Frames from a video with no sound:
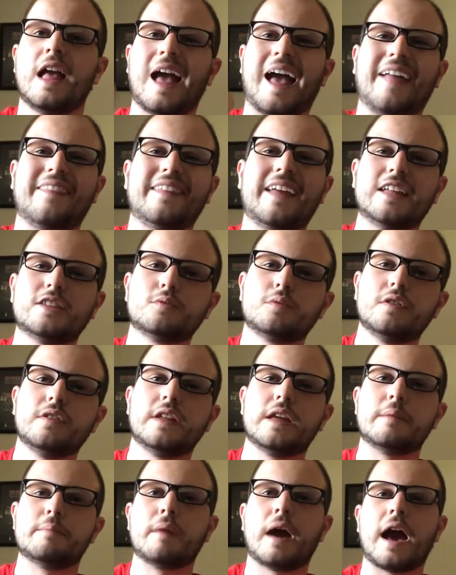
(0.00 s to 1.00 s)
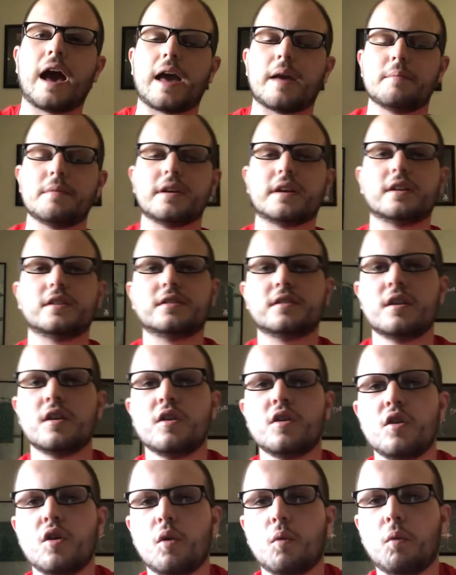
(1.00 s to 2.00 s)
and that's when they buy, because
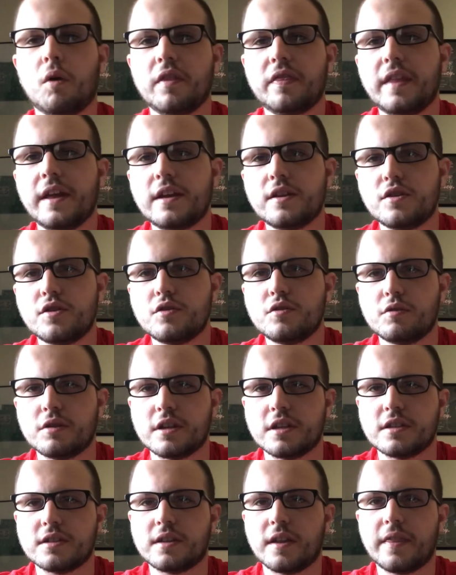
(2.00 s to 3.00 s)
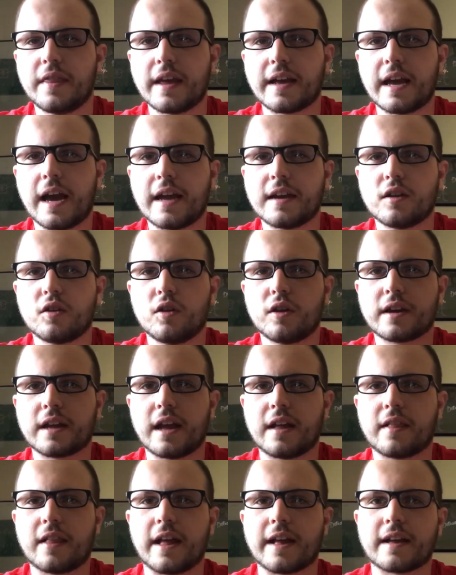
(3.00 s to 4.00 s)
what they do is they kind of look
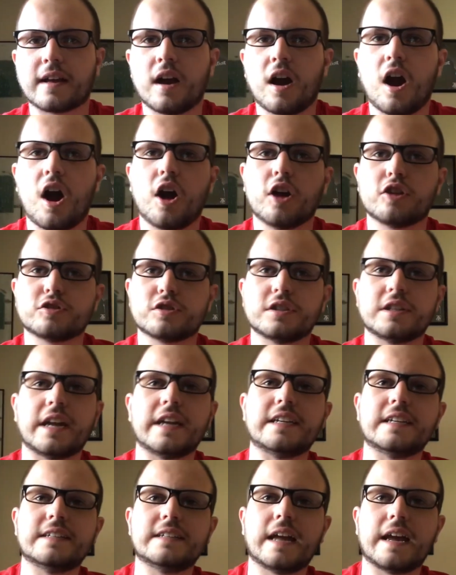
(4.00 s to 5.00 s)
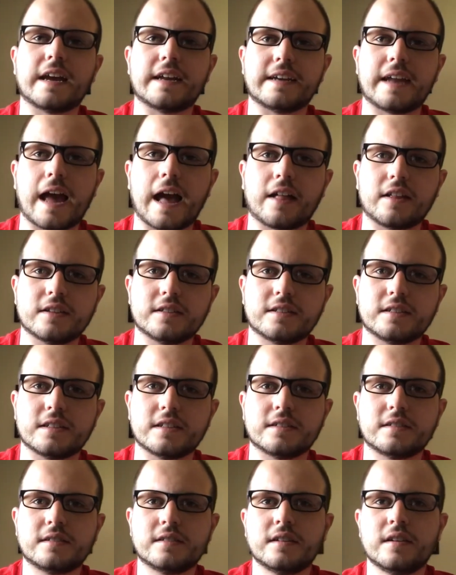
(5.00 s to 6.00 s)
at 180-day
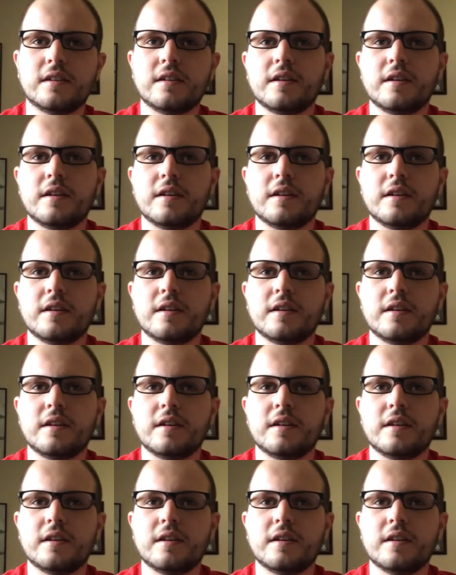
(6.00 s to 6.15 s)
analysis,